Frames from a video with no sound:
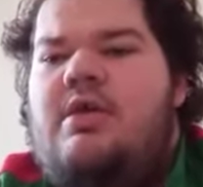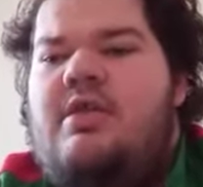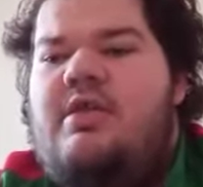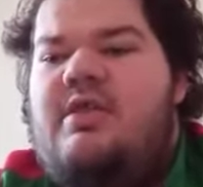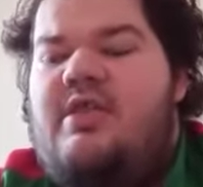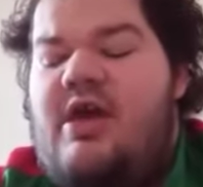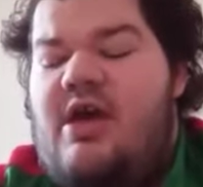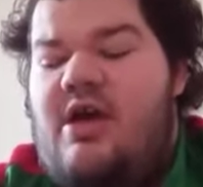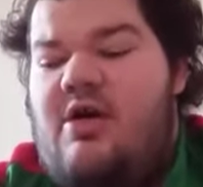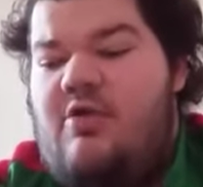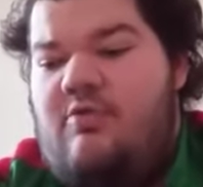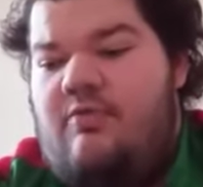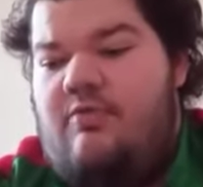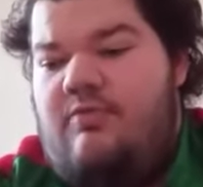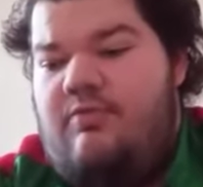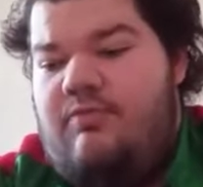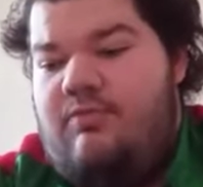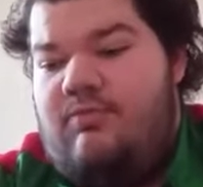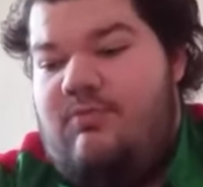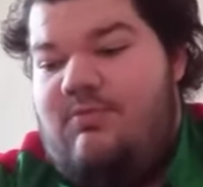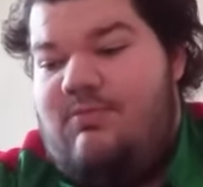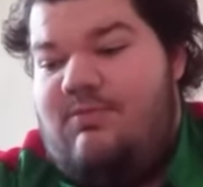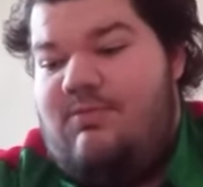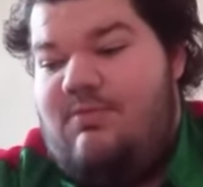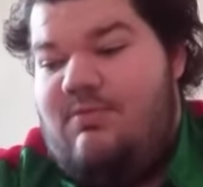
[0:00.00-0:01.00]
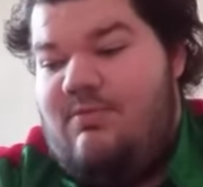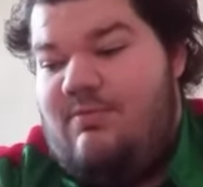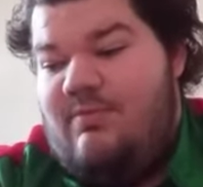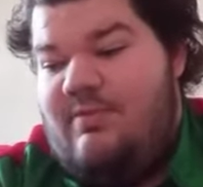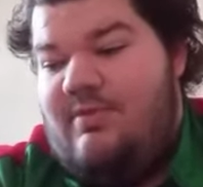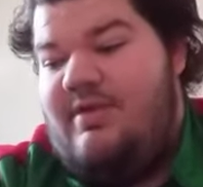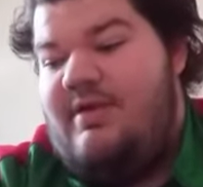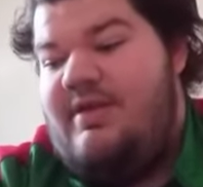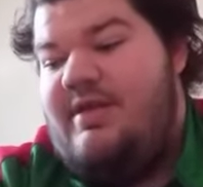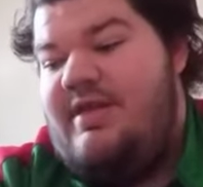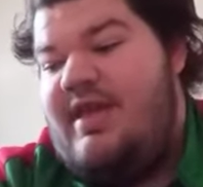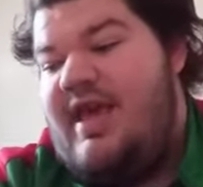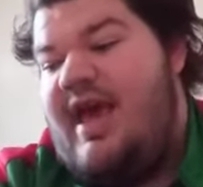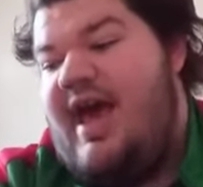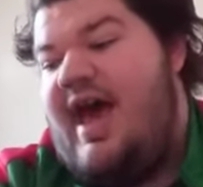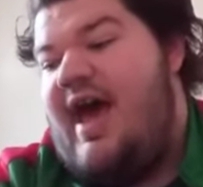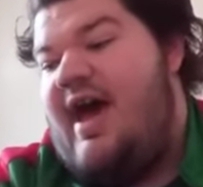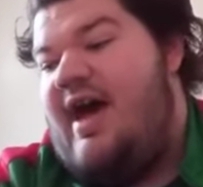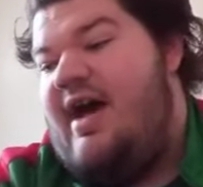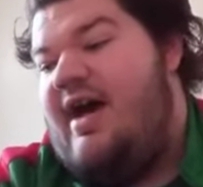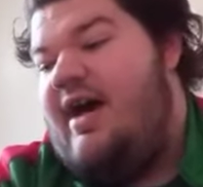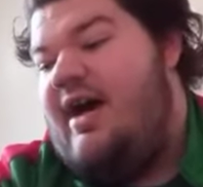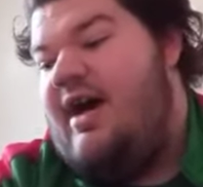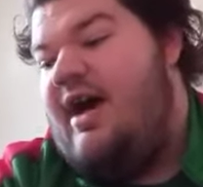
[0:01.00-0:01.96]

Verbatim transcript: So, yeah.